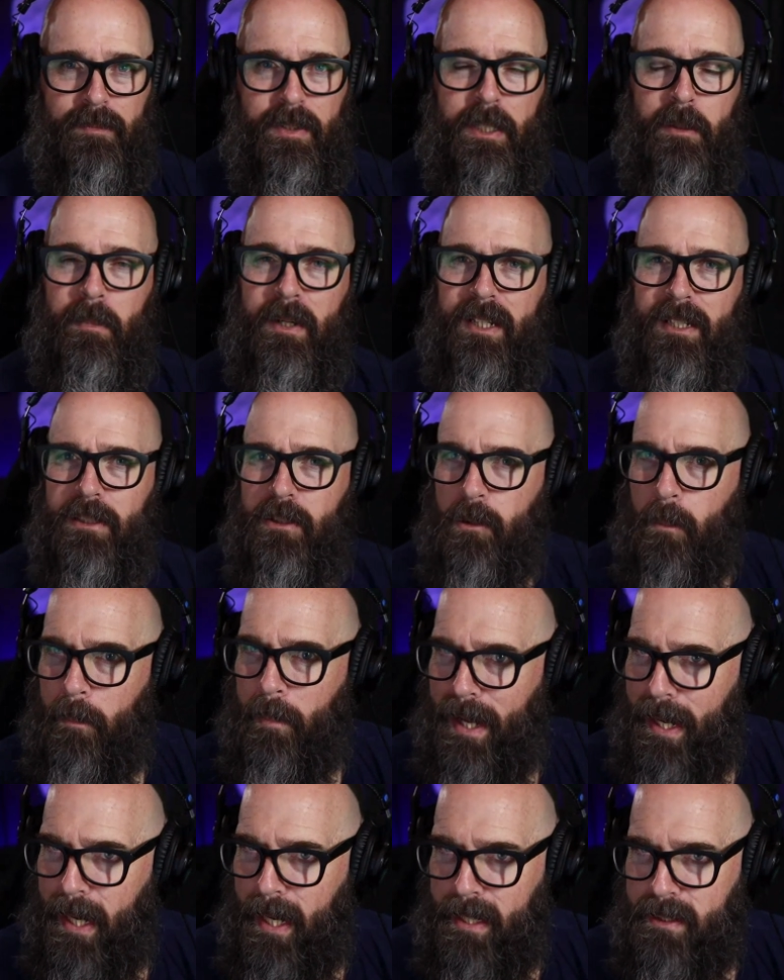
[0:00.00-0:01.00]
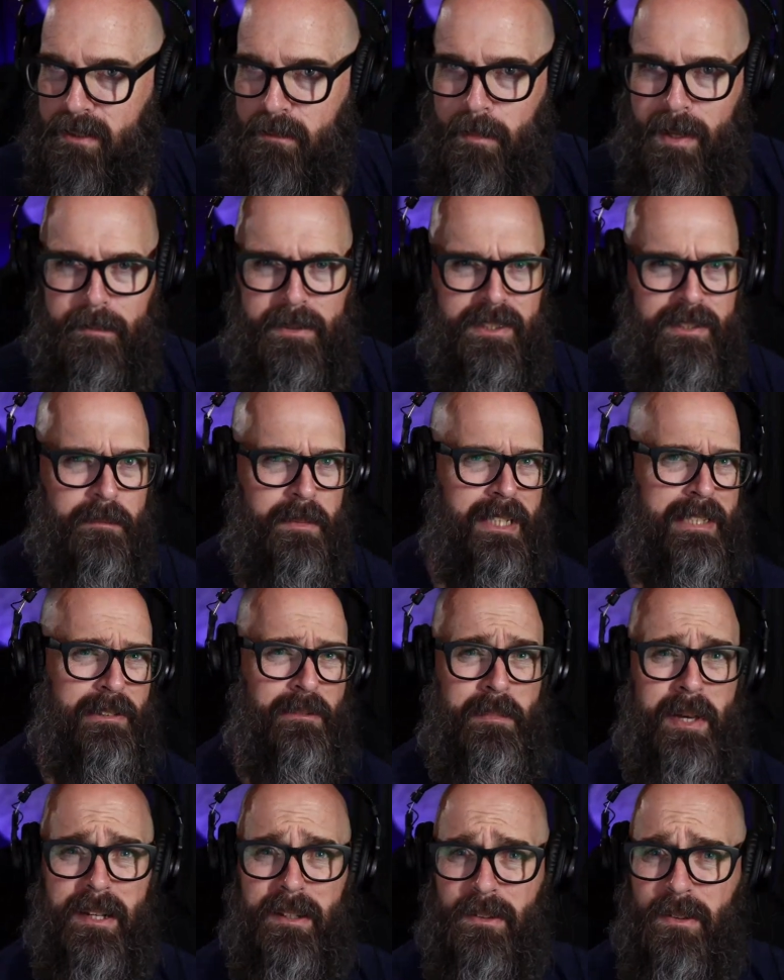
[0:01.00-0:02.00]
anybody in your past, maybe somebody
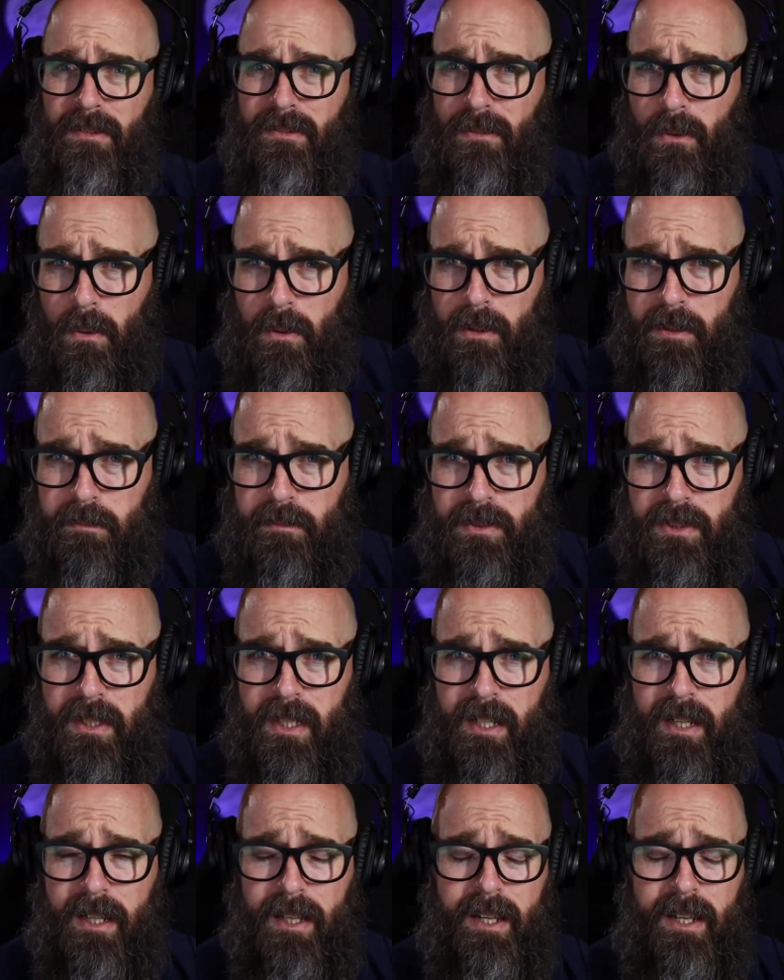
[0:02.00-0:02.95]
you've met on the forums,